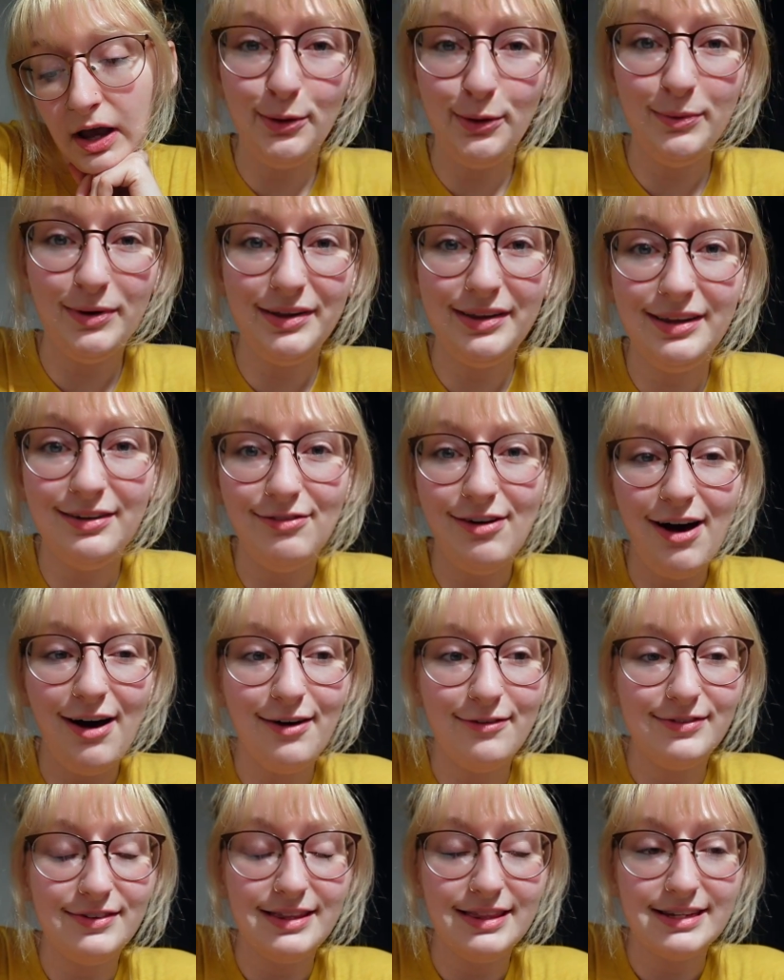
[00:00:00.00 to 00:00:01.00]
really
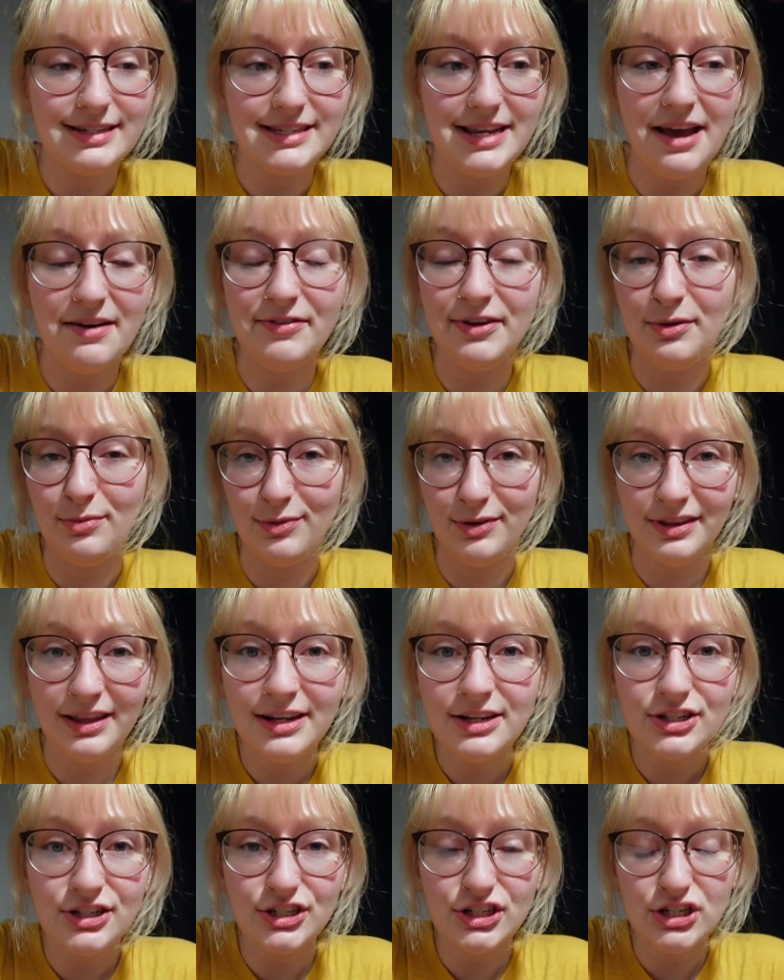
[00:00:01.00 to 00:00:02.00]
loved the sapphic
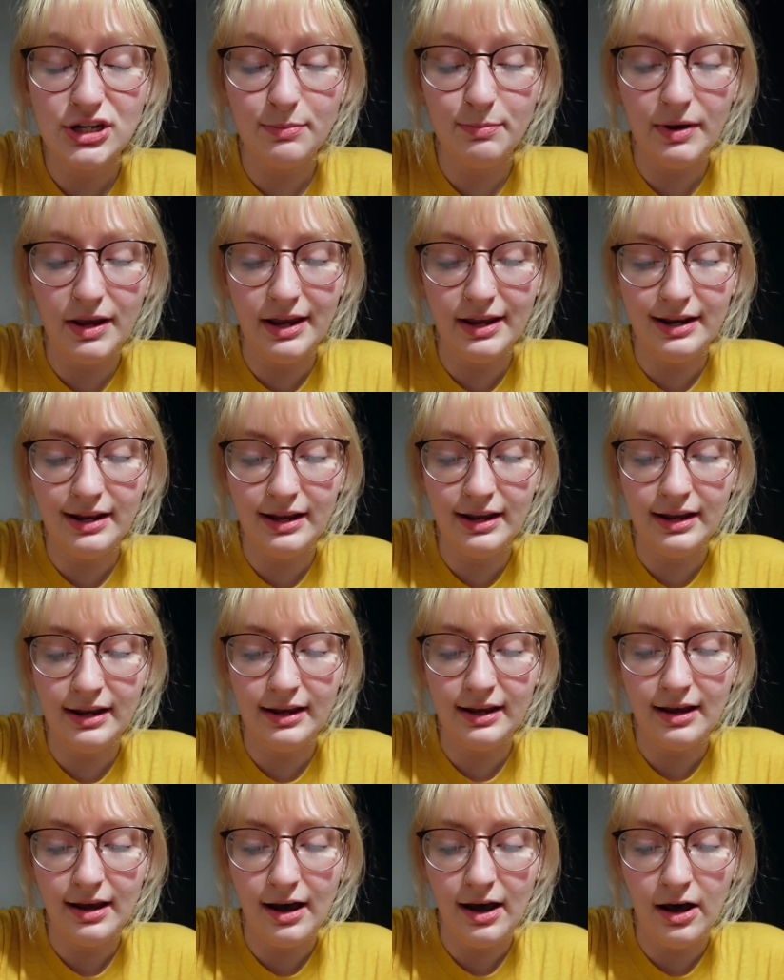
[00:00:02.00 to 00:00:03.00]
relationship in
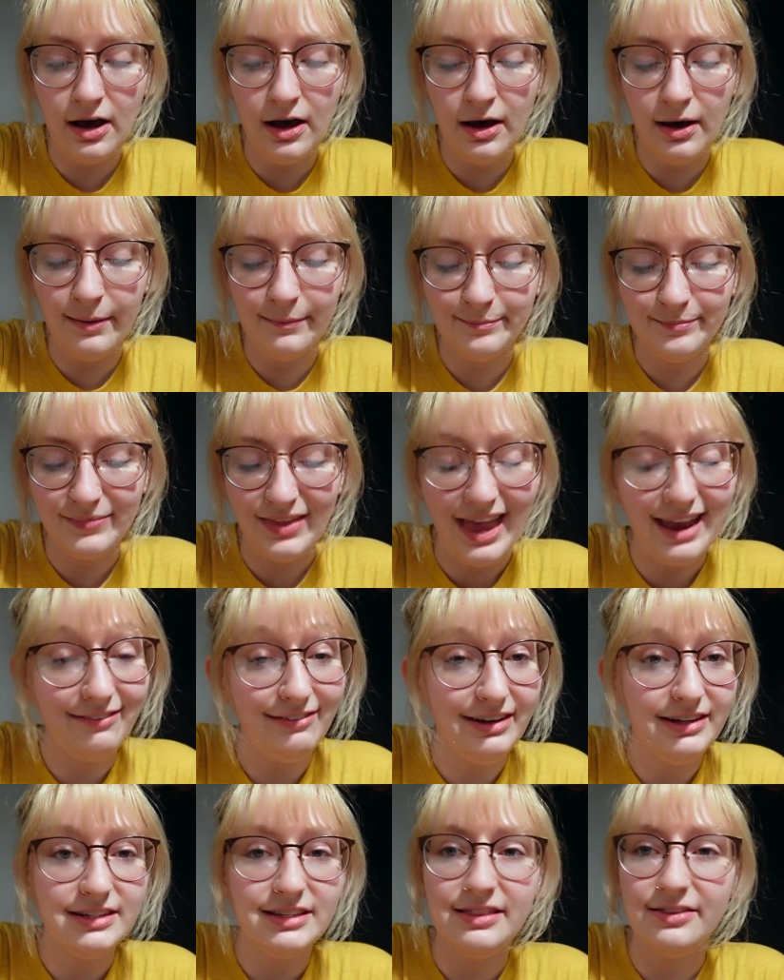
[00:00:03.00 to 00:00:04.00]
it. Um, I
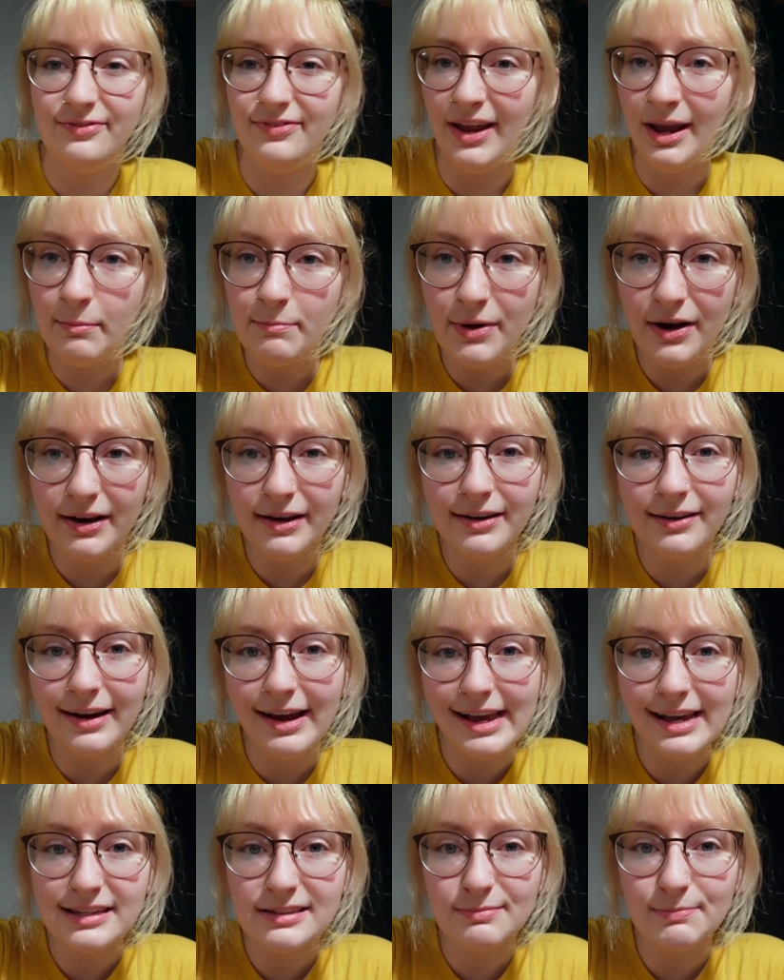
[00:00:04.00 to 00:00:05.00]
liked the vampire
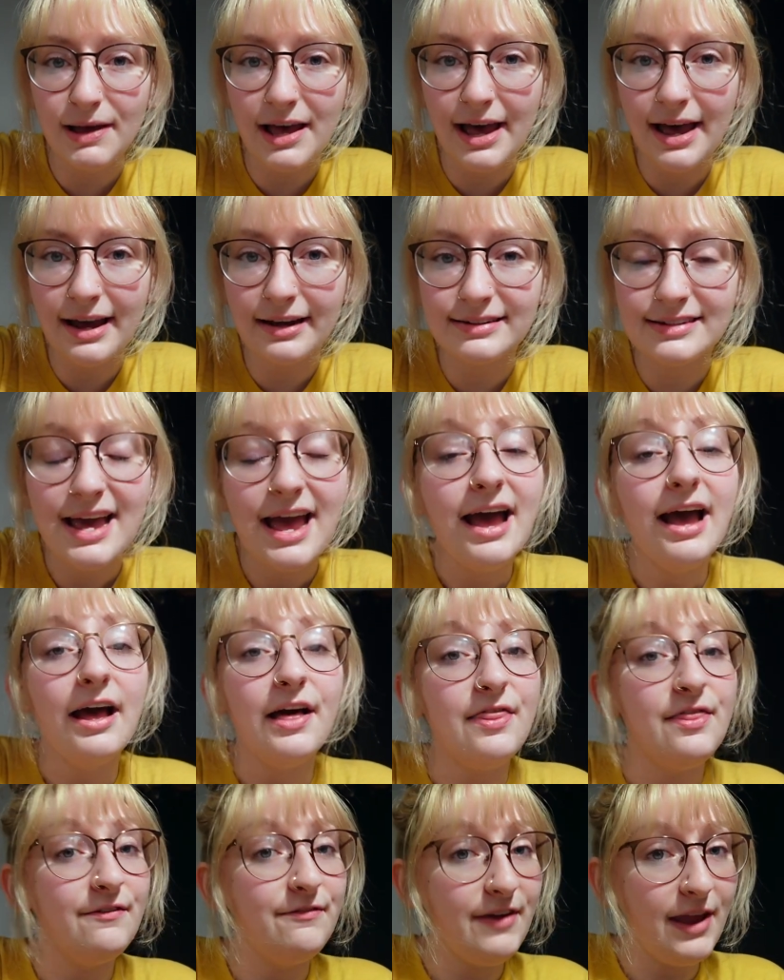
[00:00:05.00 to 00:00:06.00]
aspect,
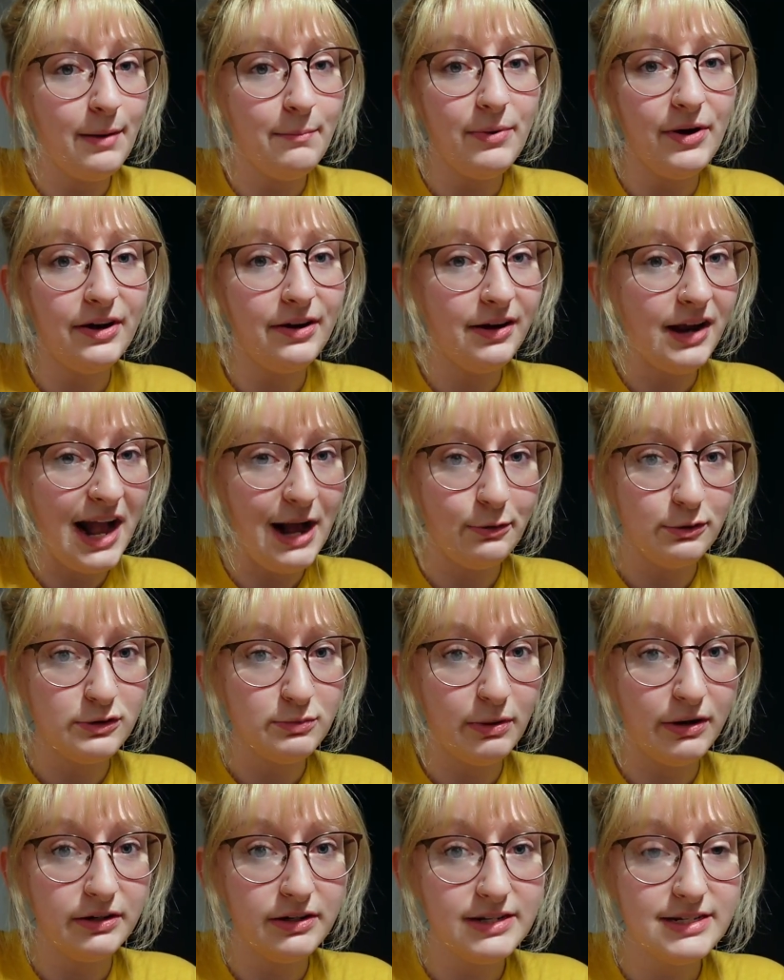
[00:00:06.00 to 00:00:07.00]
the vampire house
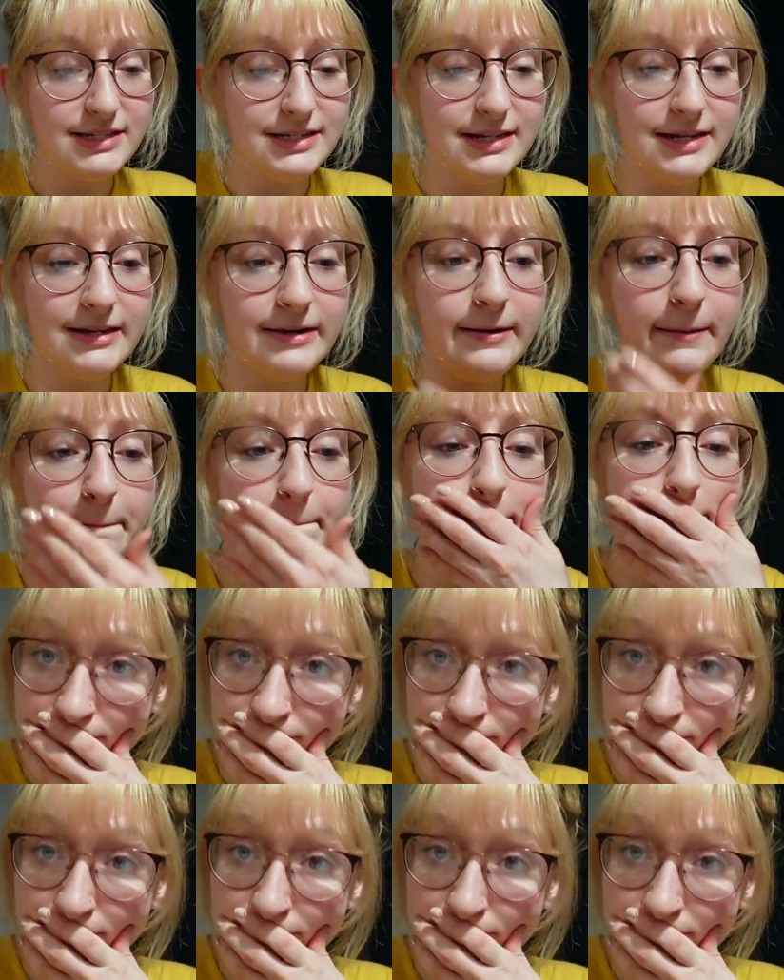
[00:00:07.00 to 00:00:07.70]
party scene.